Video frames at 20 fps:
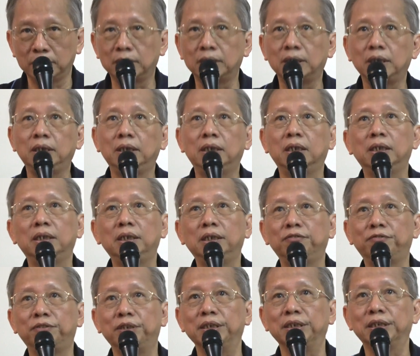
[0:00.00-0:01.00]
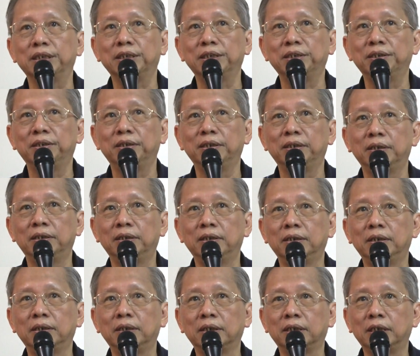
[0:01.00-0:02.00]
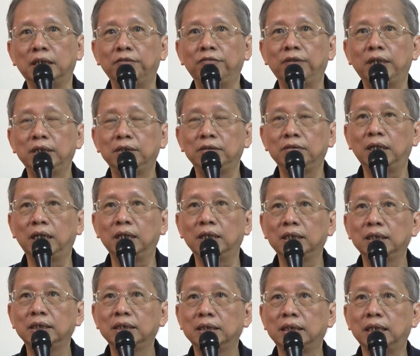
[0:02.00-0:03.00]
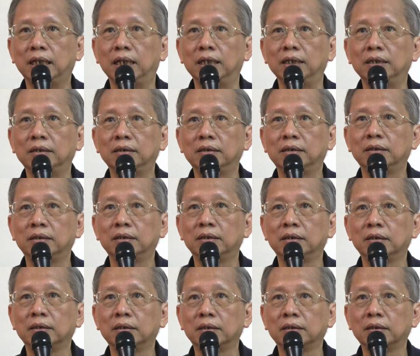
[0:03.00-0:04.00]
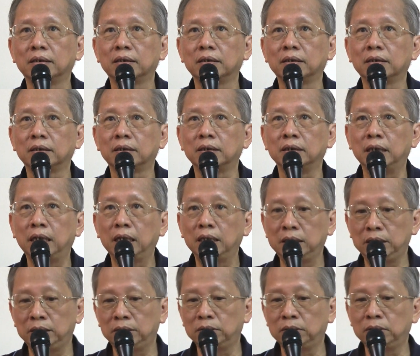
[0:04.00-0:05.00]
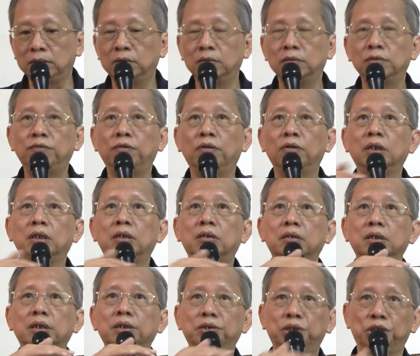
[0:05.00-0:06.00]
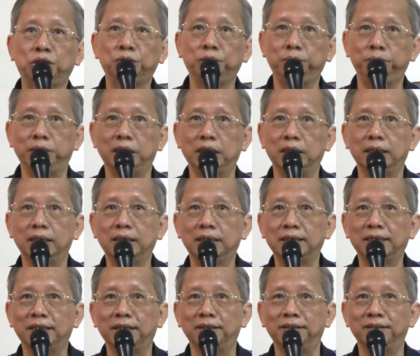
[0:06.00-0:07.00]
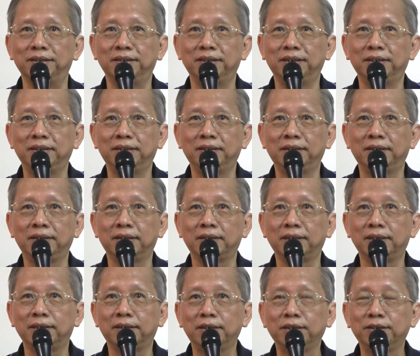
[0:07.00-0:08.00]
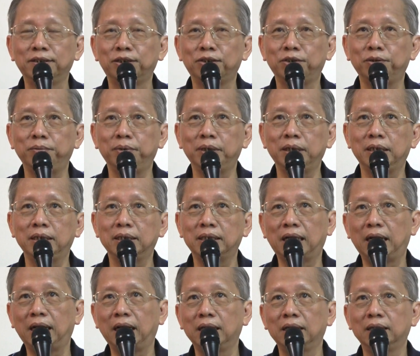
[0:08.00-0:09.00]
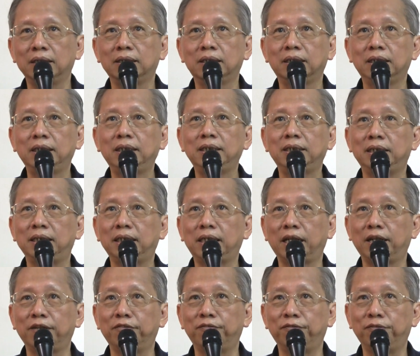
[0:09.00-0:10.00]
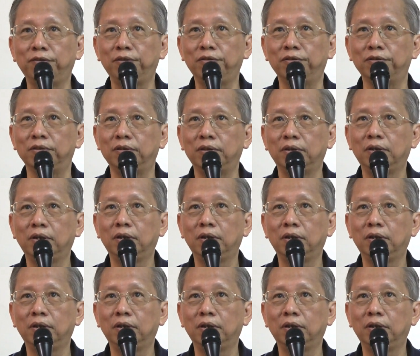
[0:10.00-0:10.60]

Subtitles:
See the difference. Then when you understand, then you go for the real swimming. The real swimming is, I already can float.